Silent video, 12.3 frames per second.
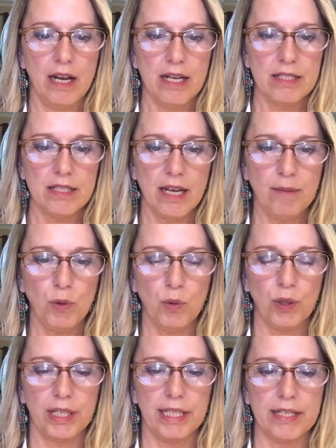Some
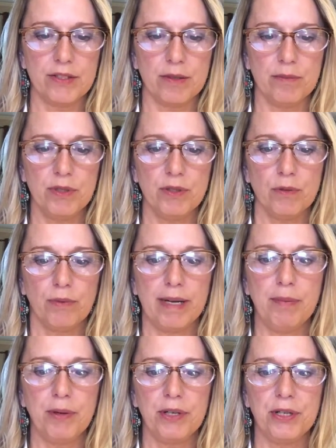organisms
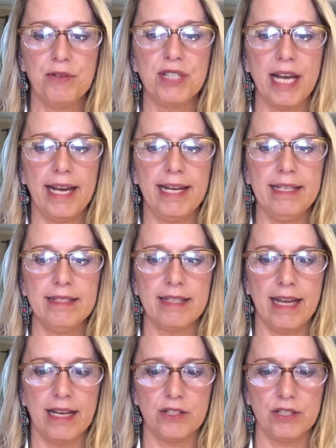reproduce
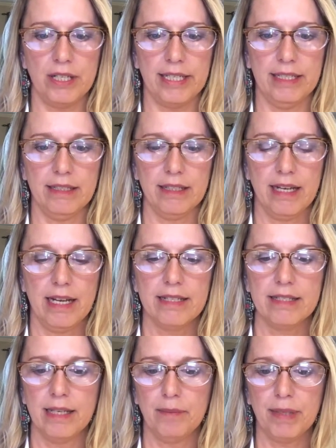asexually,
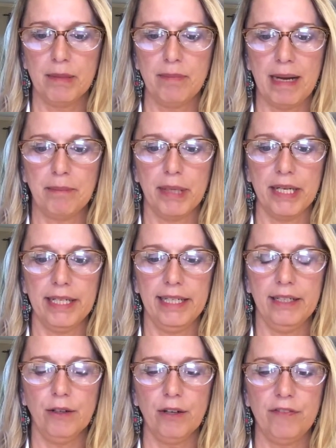simply by
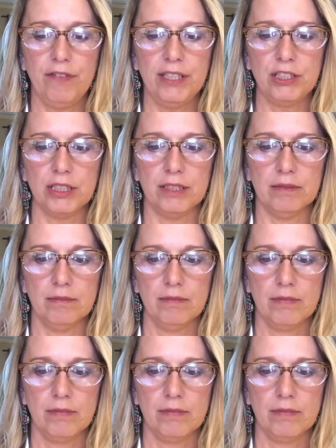budding or fission.